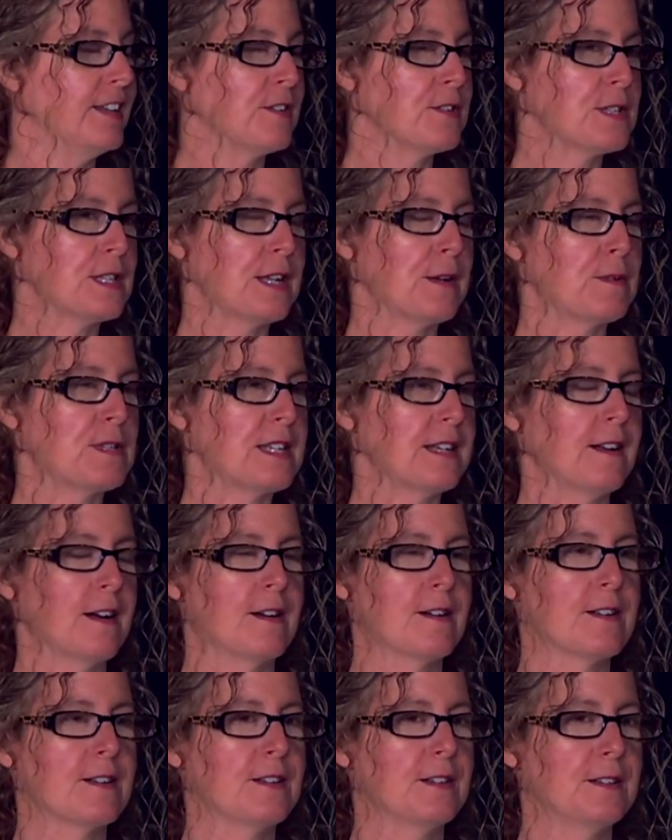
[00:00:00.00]
there's there was an
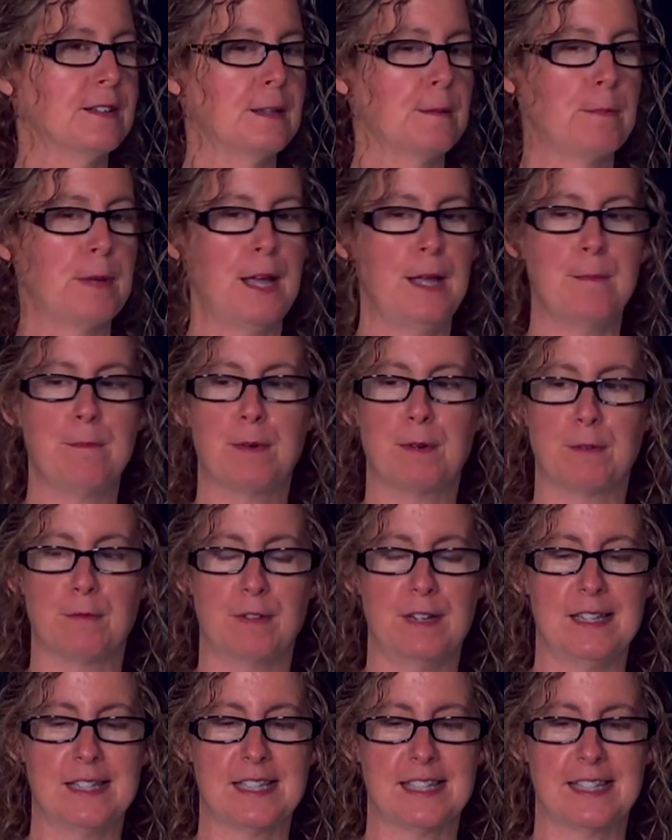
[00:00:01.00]
article in the paper
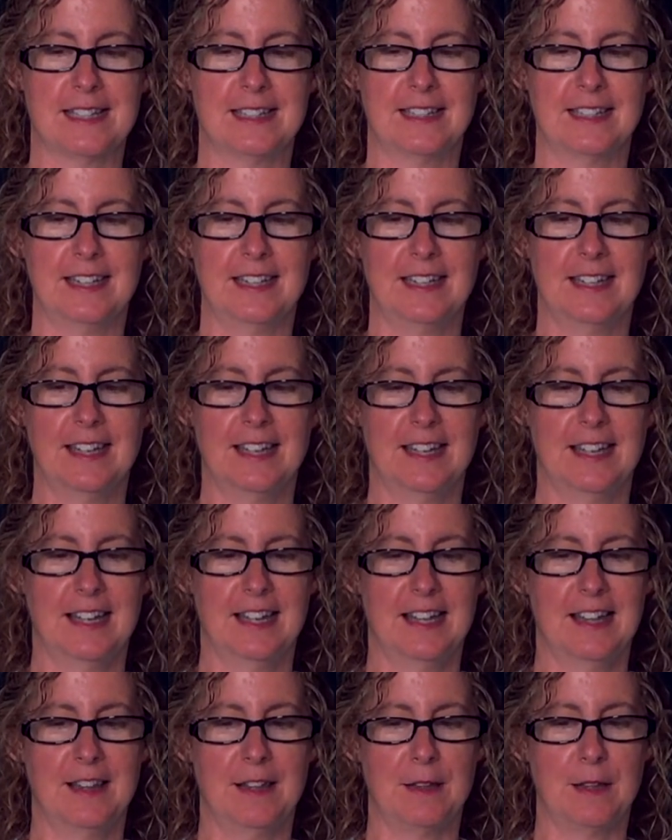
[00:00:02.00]
recently
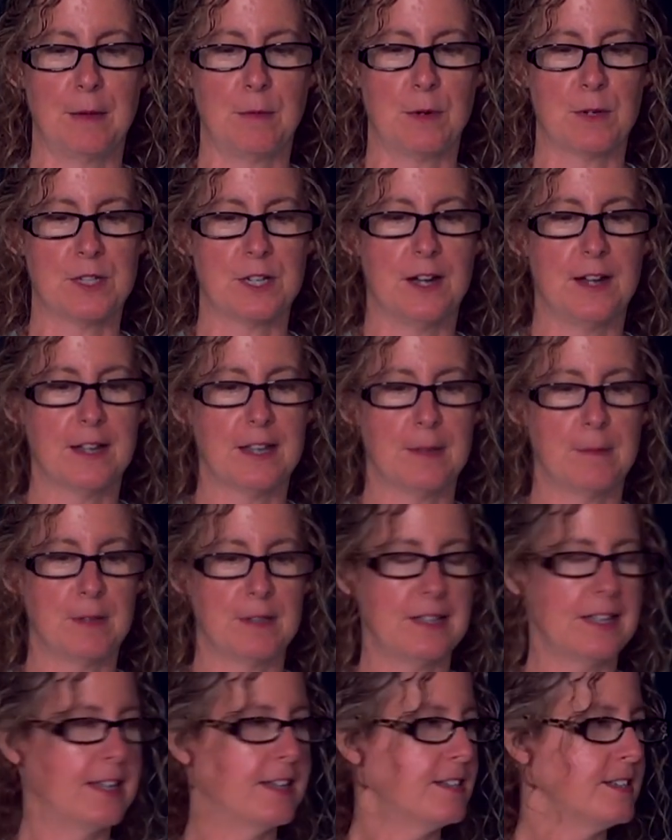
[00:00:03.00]
that they were talking about
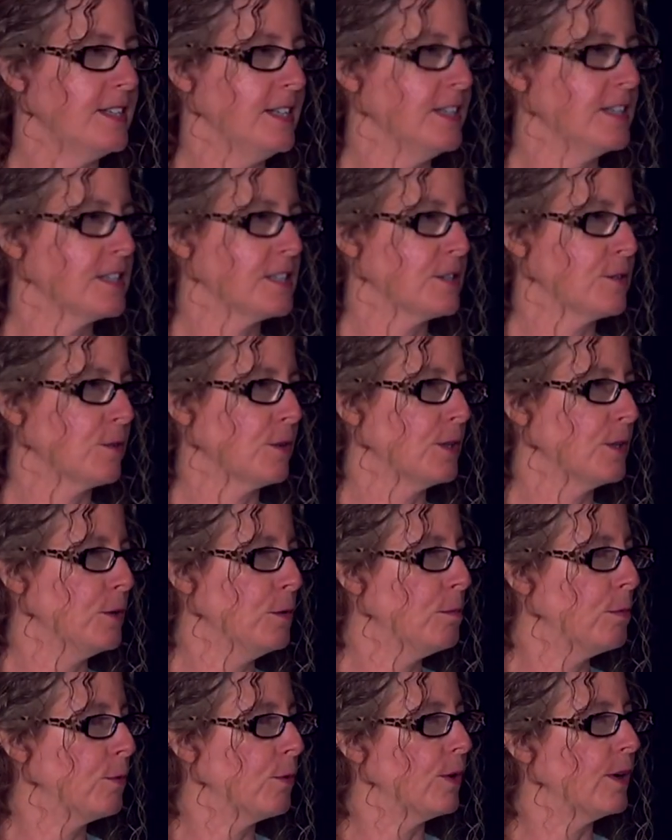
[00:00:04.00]
the antique store in
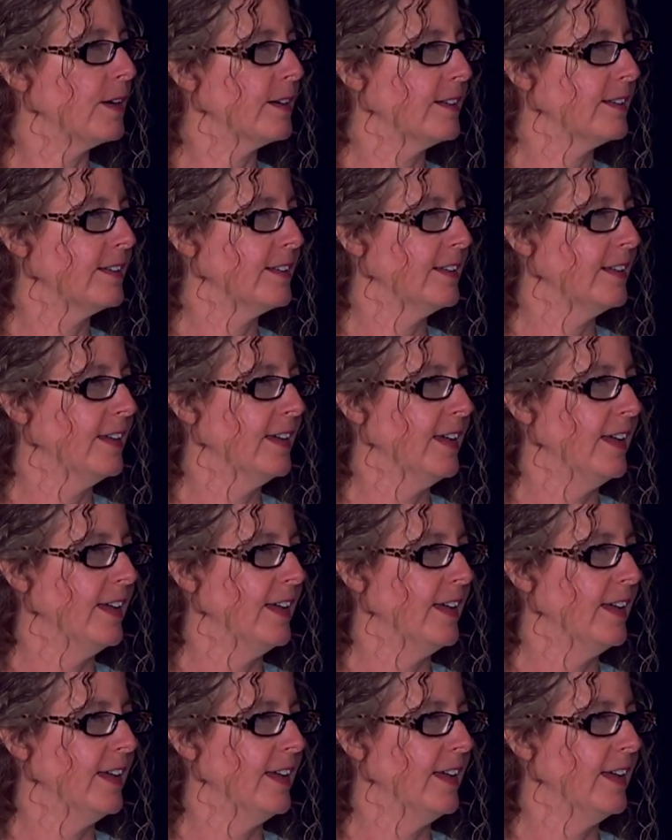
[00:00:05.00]
Newport, mm -hmm.